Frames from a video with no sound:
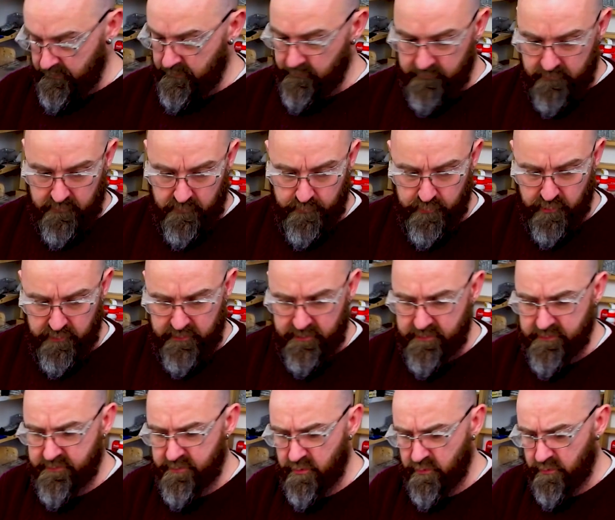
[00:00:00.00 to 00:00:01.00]
So I put
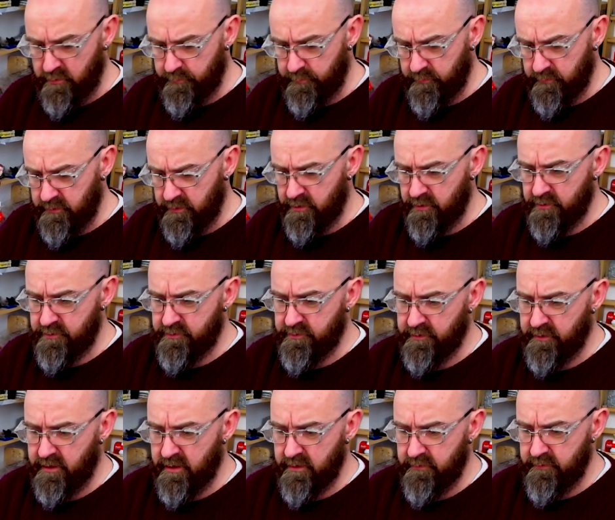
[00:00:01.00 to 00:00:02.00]
these two cuts
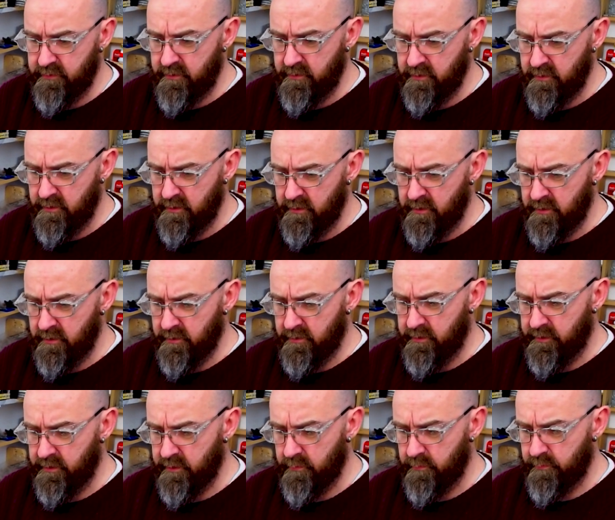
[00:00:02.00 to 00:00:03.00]
together,
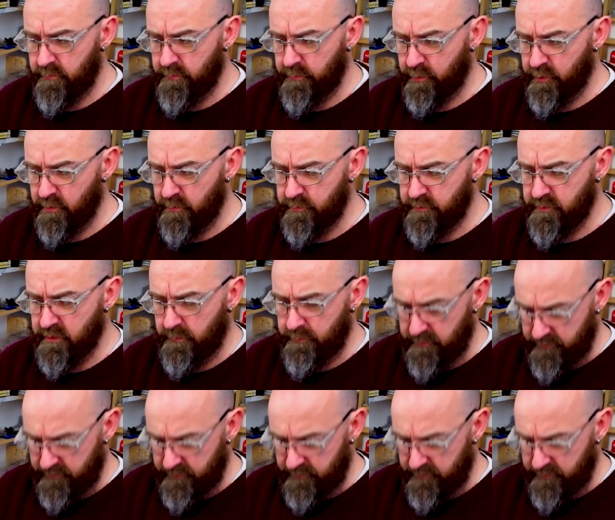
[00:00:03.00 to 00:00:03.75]
kind of put them side by